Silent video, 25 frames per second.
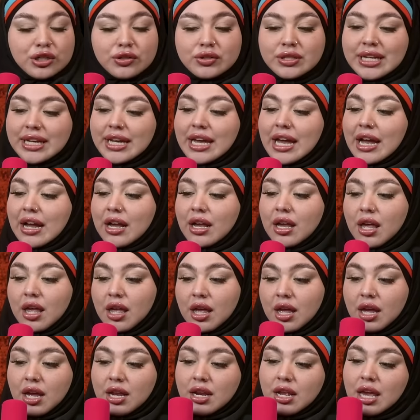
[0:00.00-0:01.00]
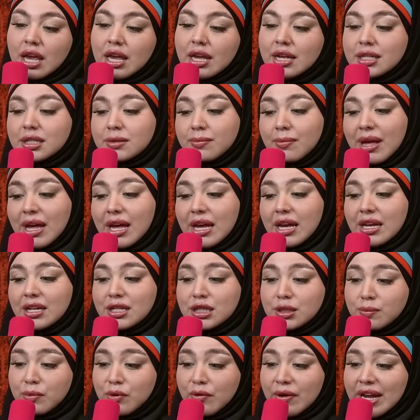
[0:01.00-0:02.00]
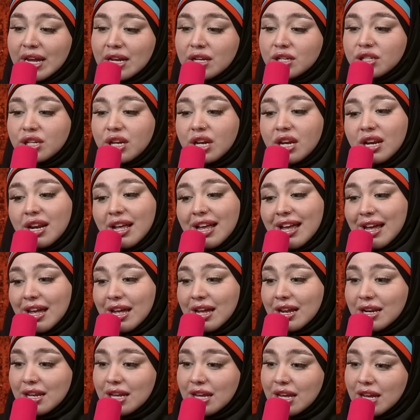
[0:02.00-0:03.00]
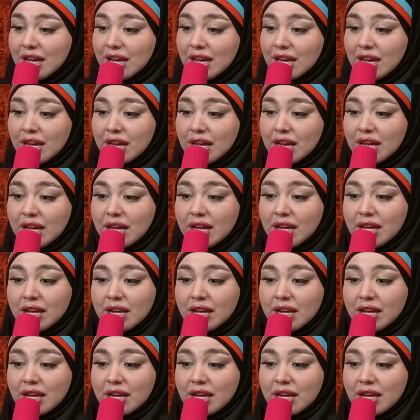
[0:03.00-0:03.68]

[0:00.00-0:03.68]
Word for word: she was like, Yeah, Kanye is my inspiration and he